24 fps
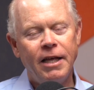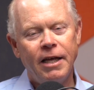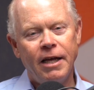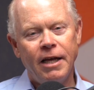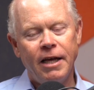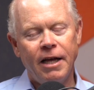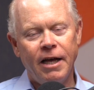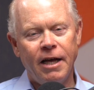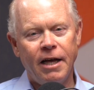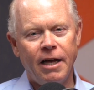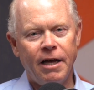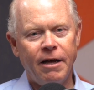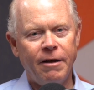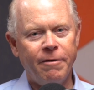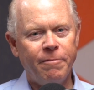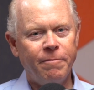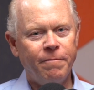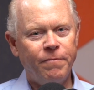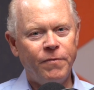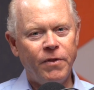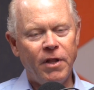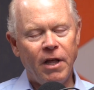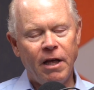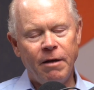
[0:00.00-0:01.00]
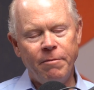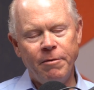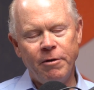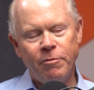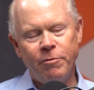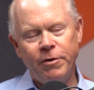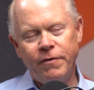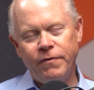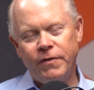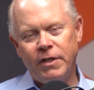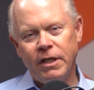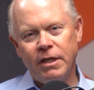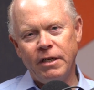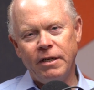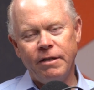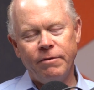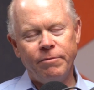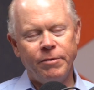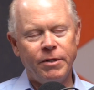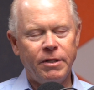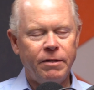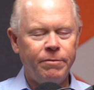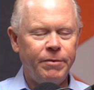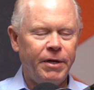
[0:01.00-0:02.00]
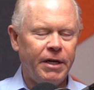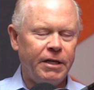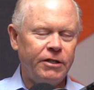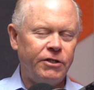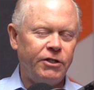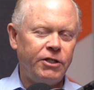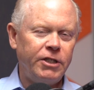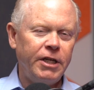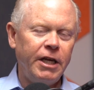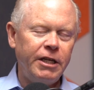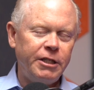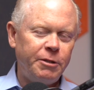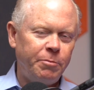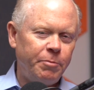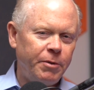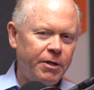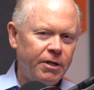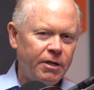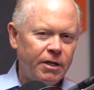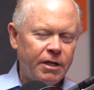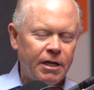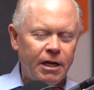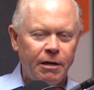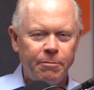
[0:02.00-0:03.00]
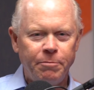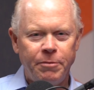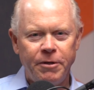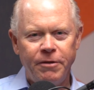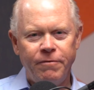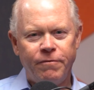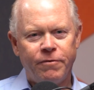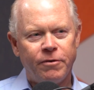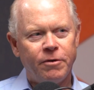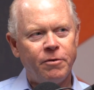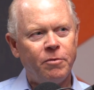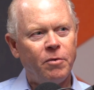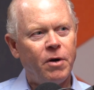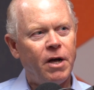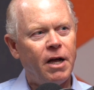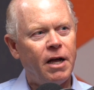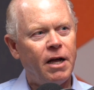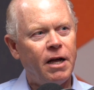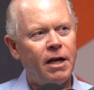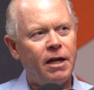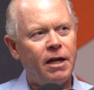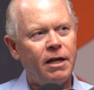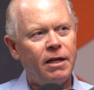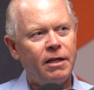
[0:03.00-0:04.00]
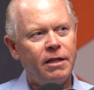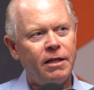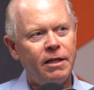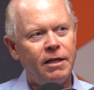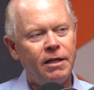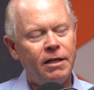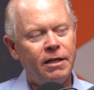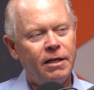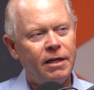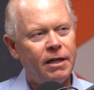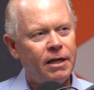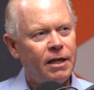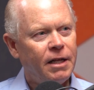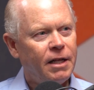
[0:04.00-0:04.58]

We've done it we had Shakespeare Company for a while and,